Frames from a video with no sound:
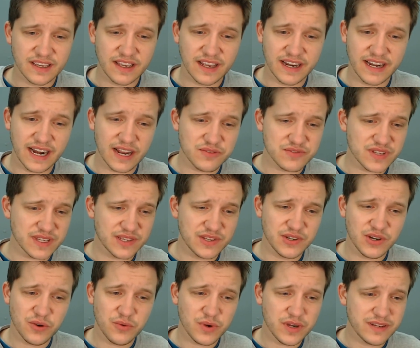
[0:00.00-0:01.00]
and I was like, you
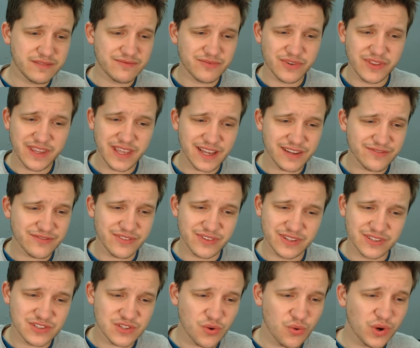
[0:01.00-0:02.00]
know what, for the for
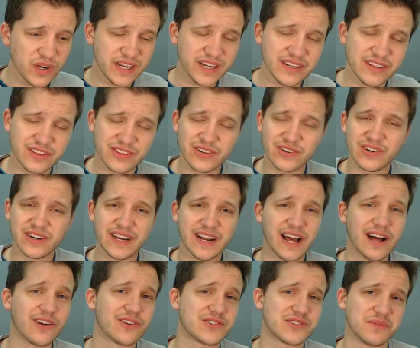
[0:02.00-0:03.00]
the twenty to thirty
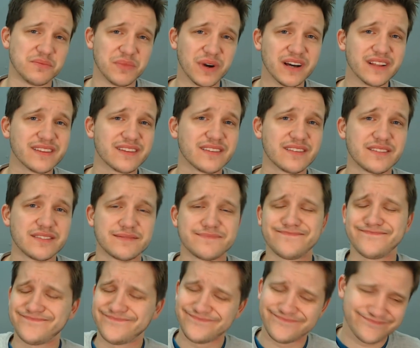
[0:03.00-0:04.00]
dollars a month,
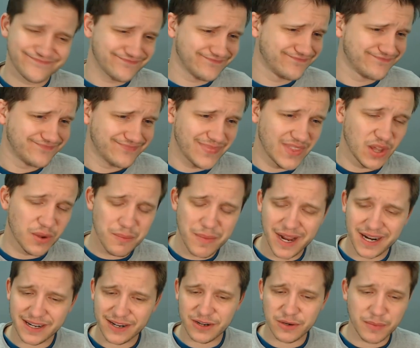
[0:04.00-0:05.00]
they'll
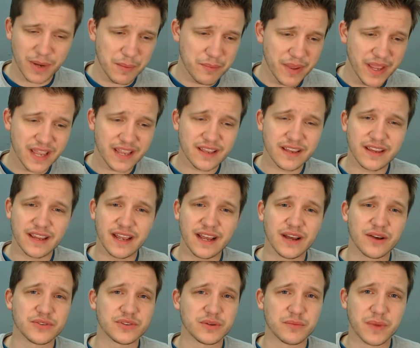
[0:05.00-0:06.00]
monitor my bank
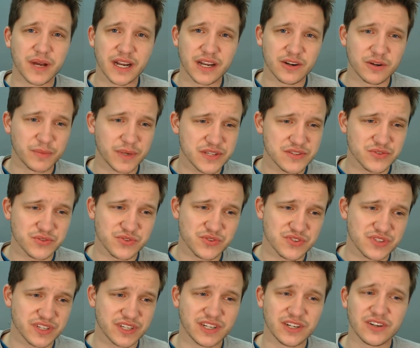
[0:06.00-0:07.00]
account, they'll monitor my social
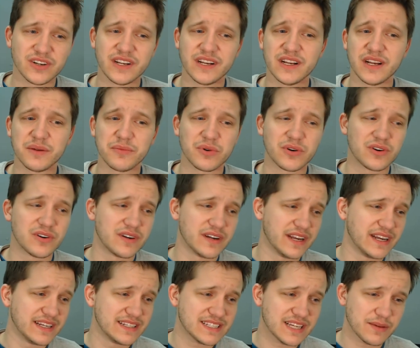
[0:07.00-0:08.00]
security number.
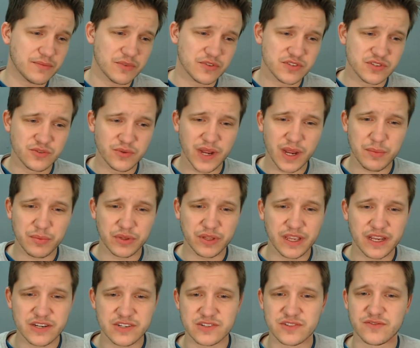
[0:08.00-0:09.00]
Anytime there's new
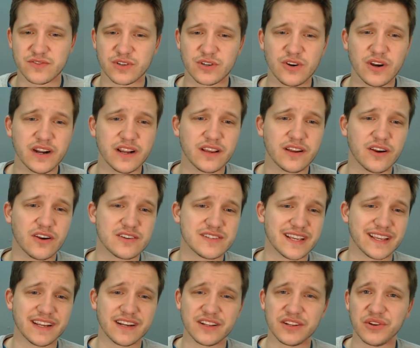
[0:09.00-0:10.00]
applications for credit cards,
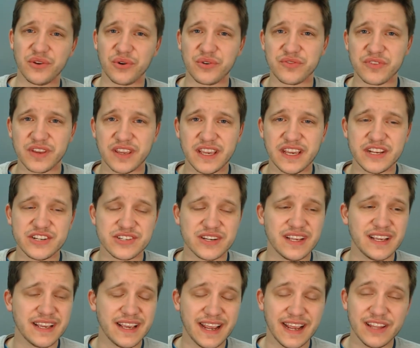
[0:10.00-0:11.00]
I get a notification,
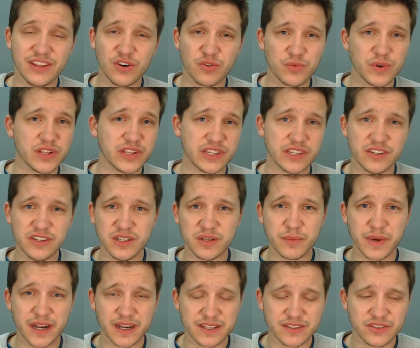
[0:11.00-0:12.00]
and they're really good
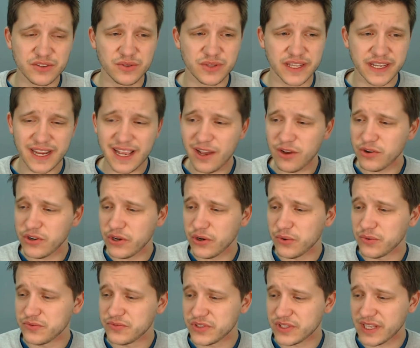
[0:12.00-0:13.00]
about it too. Like I'll
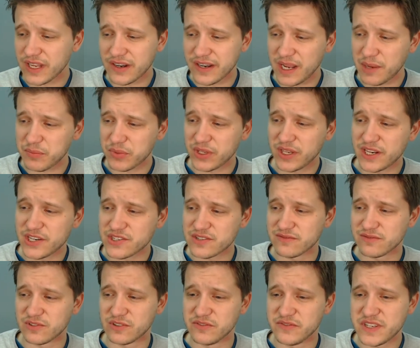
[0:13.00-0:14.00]
go fill out an application
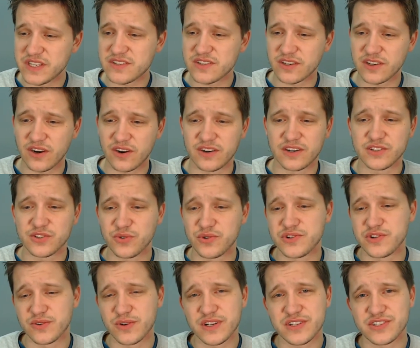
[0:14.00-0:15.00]
for a Visa card at
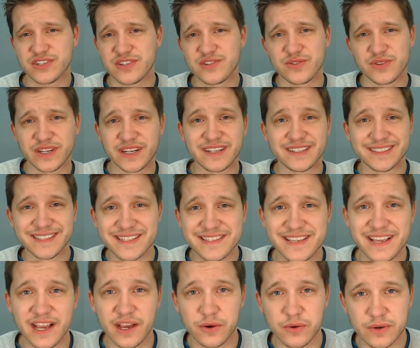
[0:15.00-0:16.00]
Toys R Us just so I can get a
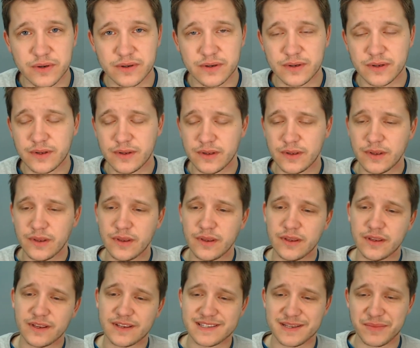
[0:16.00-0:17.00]
discount
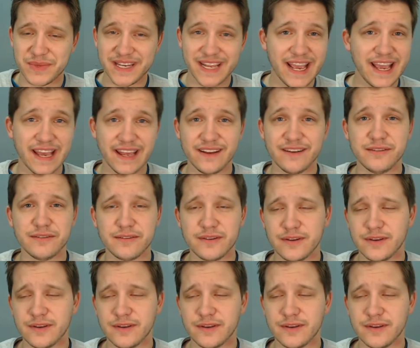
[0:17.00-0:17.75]
because I'm a dad.